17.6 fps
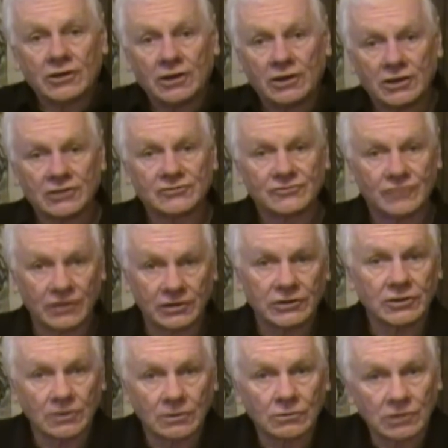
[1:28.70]
his
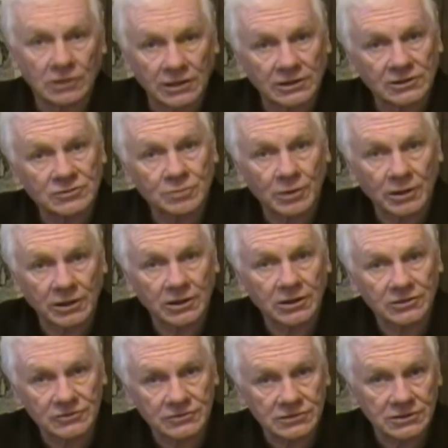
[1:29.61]
video will
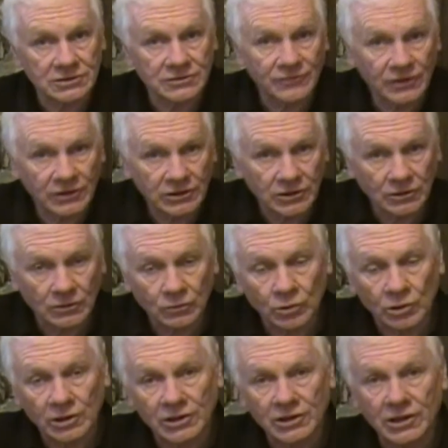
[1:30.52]
explain, this video
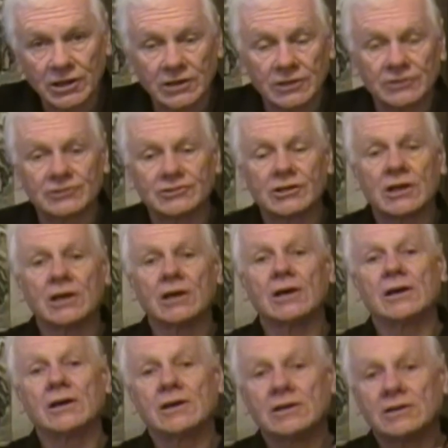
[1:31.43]
where he is
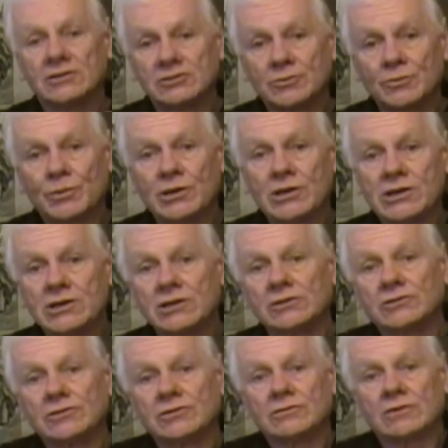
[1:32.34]

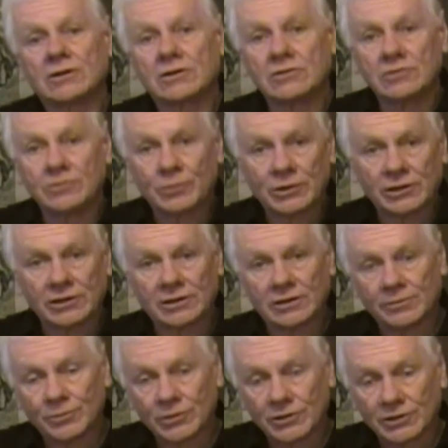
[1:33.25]
speaking to a group in
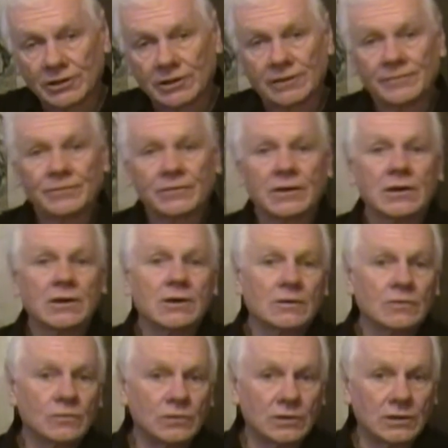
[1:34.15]
Alberta
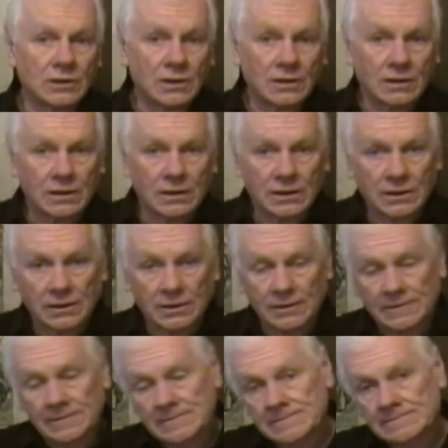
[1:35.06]

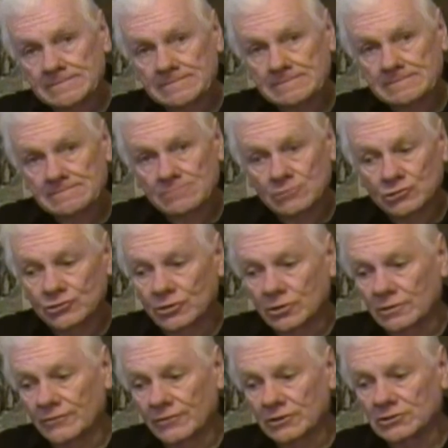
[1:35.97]
will
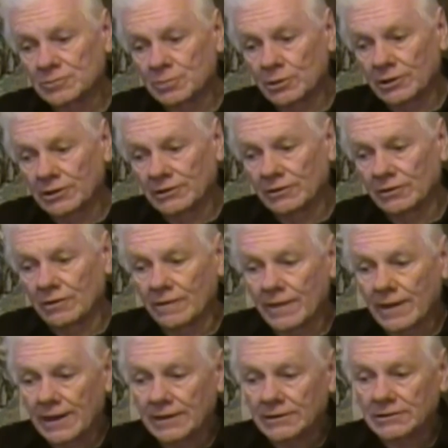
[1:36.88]
sort of explain
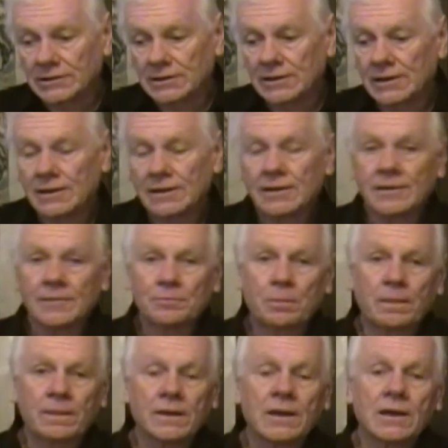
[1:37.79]
all that.
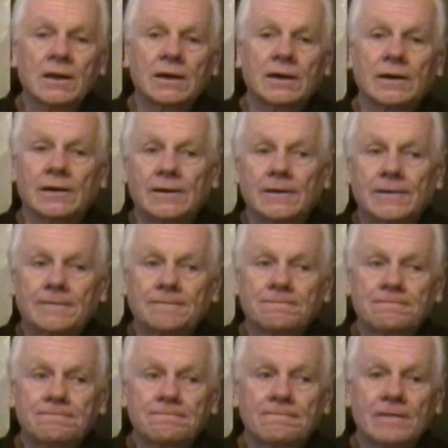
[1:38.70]

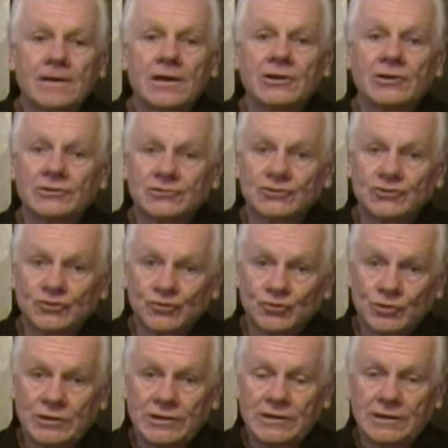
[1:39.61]
And it's
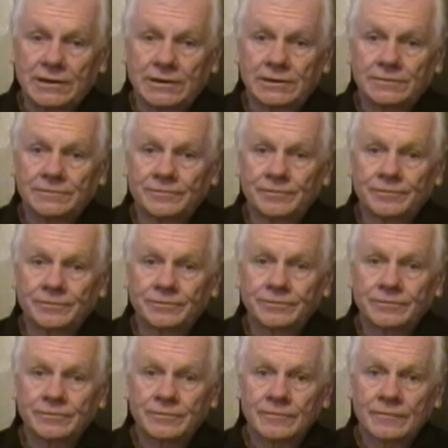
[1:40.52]
intriguing.
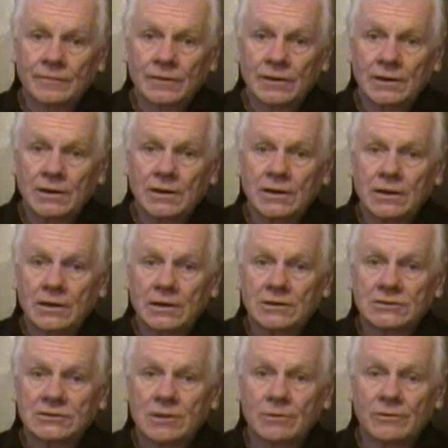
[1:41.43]

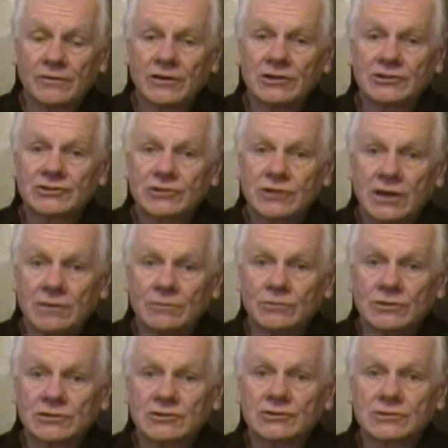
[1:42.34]
Some of his
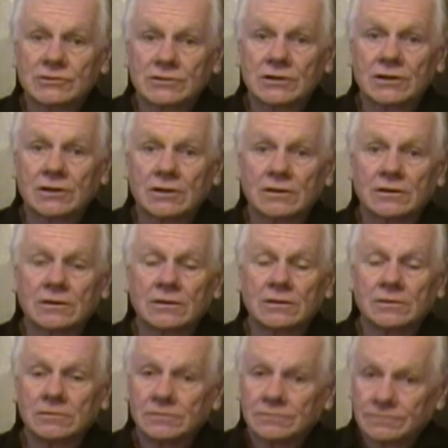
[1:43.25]
statements, are